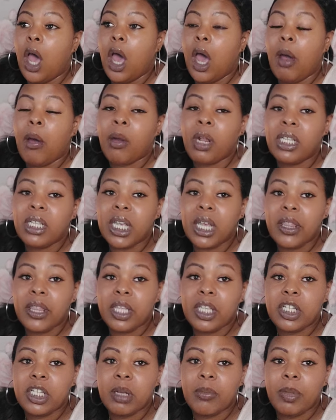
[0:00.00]
Gonna say
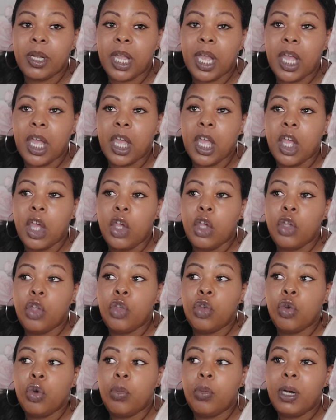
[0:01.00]
this, Gemini.
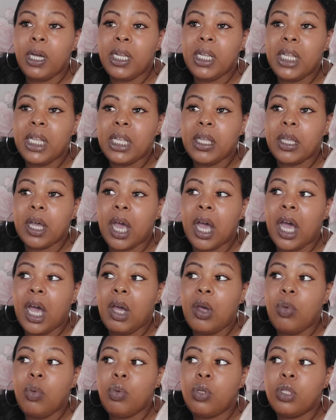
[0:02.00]
Your money,
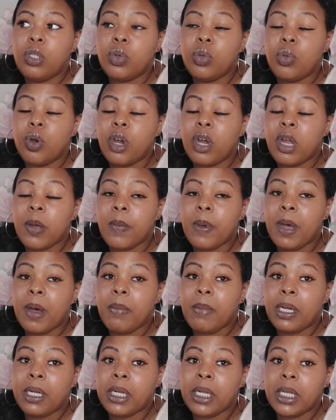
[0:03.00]
I wouldn't worry about
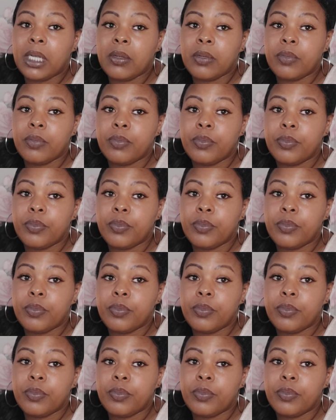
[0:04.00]
money.